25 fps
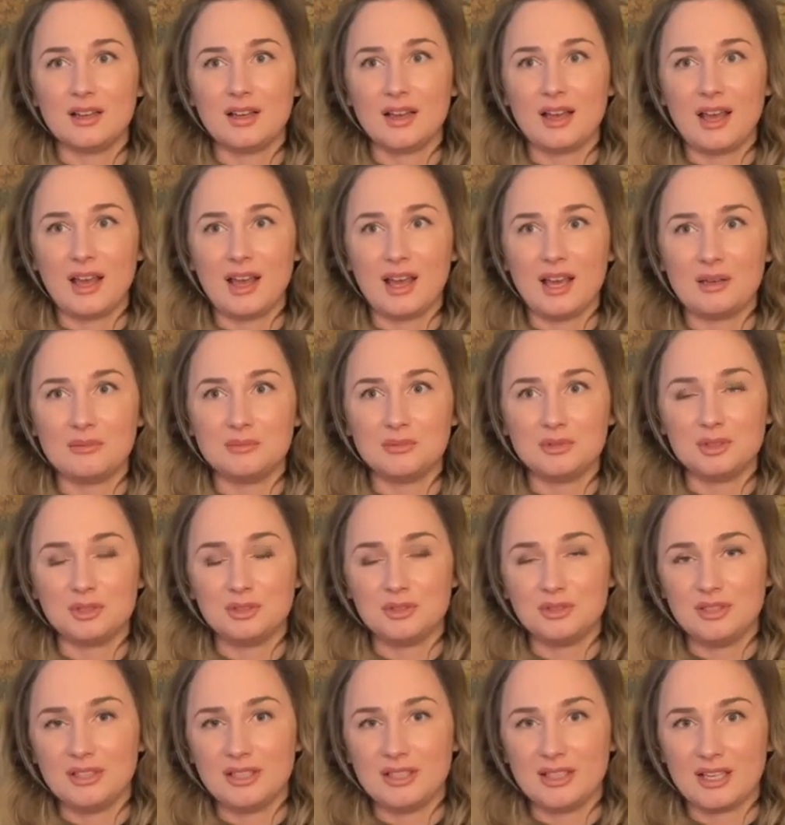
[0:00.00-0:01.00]
Aim
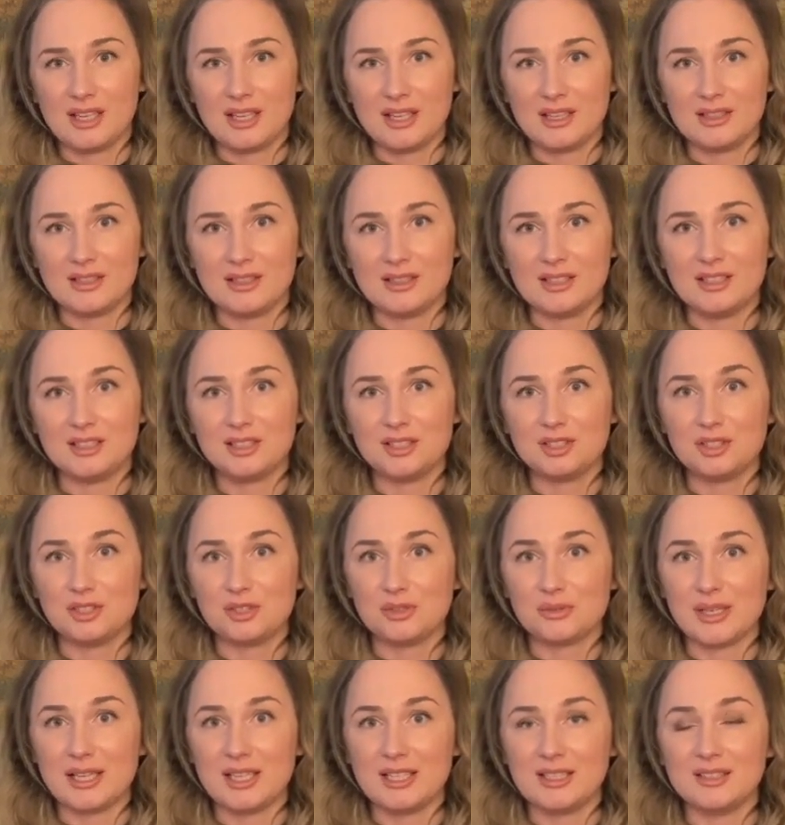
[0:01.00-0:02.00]
to get the
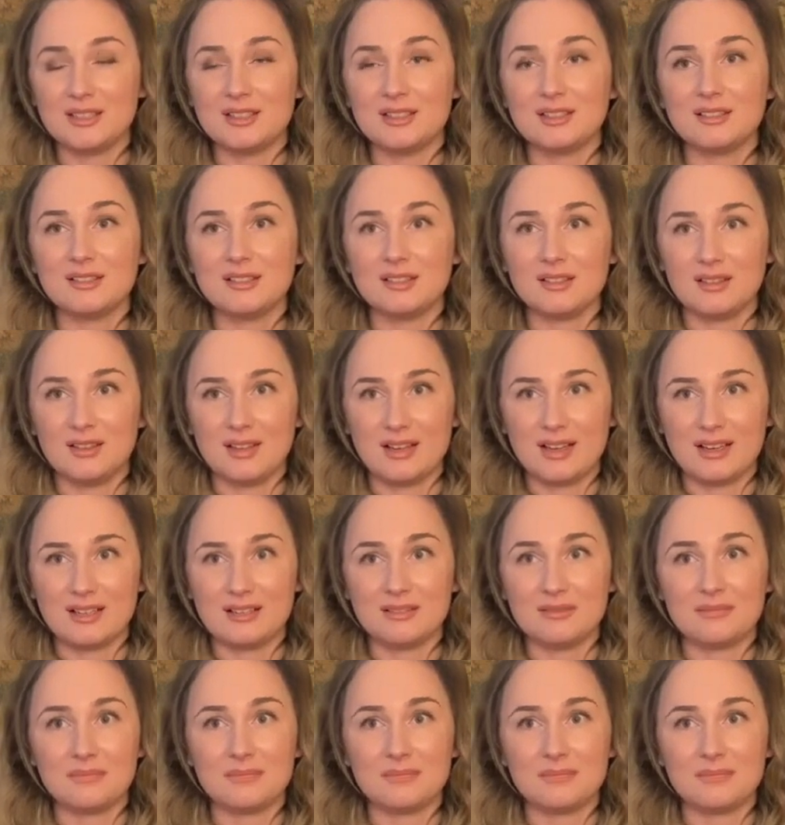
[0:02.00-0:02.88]
straight line.